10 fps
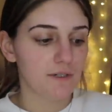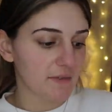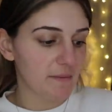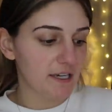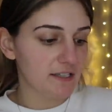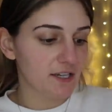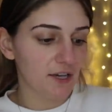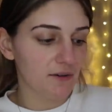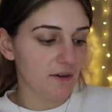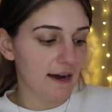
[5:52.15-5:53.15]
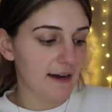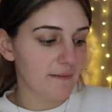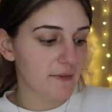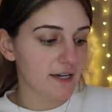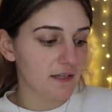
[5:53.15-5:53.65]
I mean, it's cute.
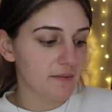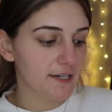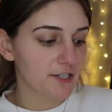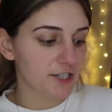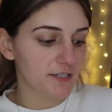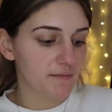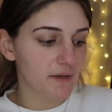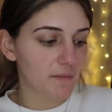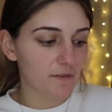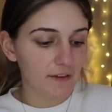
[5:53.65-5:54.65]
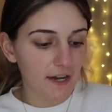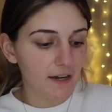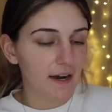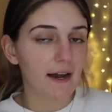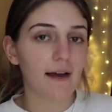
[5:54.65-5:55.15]
I'm not the biggest Justin Bieber
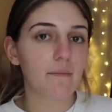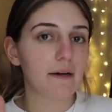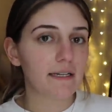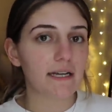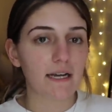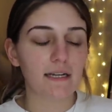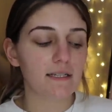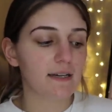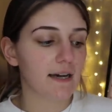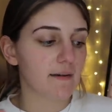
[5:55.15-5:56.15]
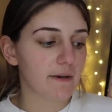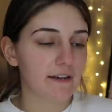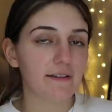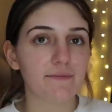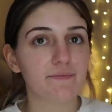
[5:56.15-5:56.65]
fan. I had my days. I had
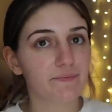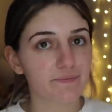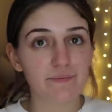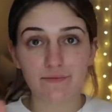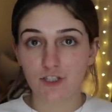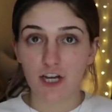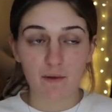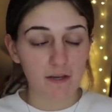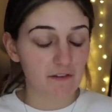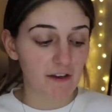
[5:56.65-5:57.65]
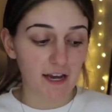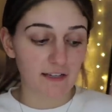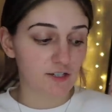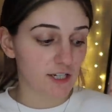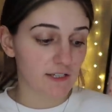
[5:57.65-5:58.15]
my JB
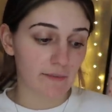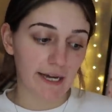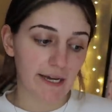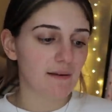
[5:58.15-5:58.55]
phase, trust me.